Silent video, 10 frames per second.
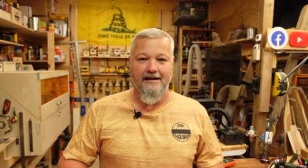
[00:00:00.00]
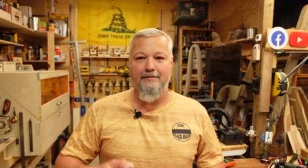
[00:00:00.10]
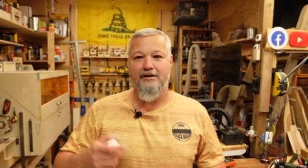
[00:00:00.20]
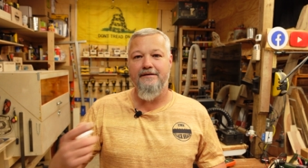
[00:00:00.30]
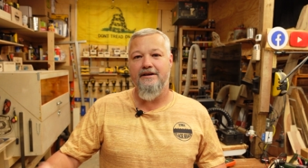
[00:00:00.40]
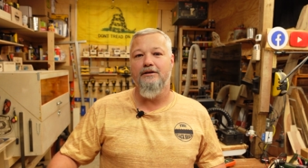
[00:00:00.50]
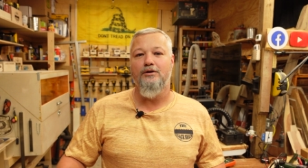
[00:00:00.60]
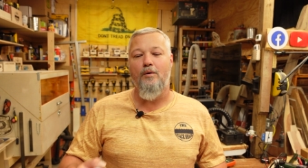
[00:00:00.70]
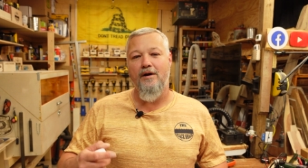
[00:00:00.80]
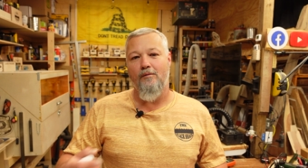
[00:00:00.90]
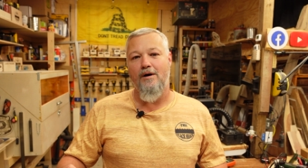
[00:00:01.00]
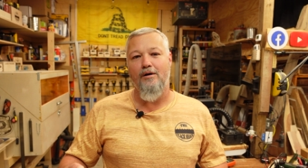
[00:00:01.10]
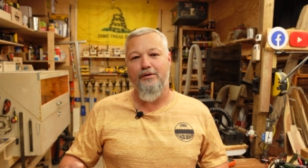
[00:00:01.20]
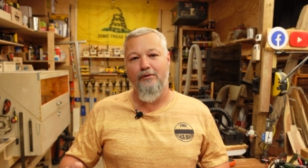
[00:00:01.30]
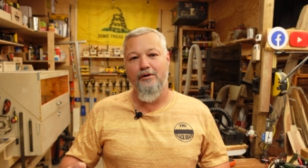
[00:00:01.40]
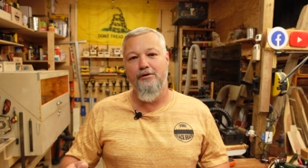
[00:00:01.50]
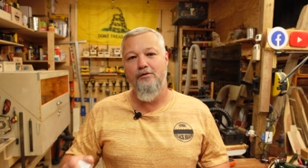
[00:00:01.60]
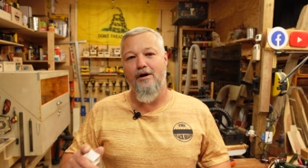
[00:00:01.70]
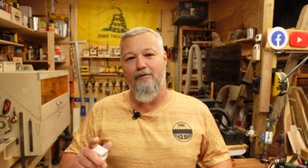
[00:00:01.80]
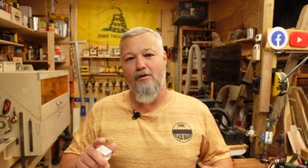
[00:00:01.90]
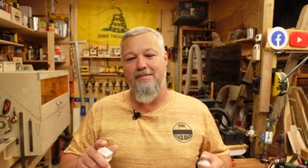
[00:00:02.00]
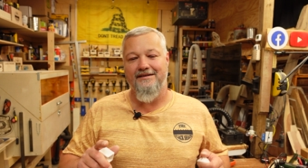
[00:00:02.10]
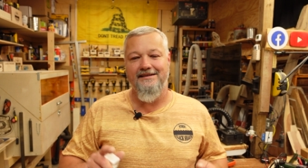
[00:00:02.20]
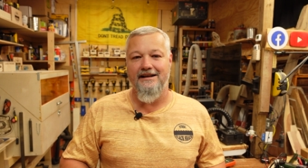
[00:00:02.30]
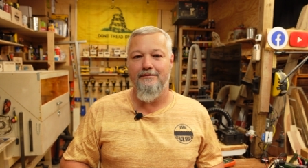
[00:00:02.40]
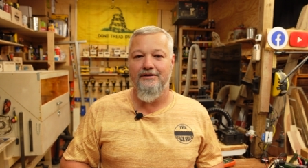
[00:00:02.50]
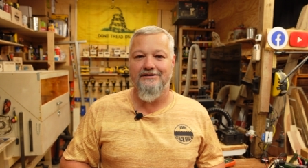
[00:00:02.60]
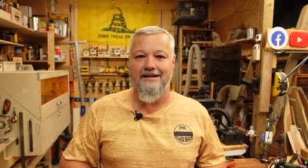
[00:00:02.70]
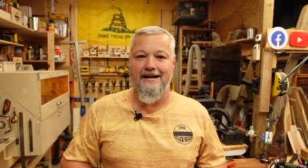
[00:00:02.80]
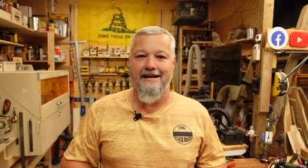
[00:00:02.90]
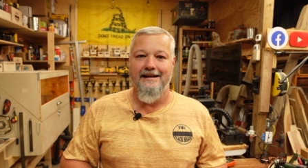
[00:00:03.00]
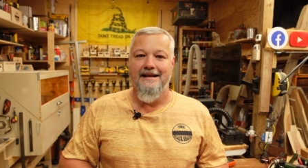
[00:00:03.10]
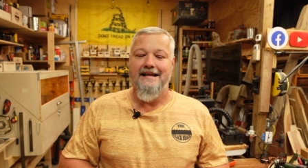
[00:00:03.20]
and I'll give you a little quick walkthrough of what my setup looks like.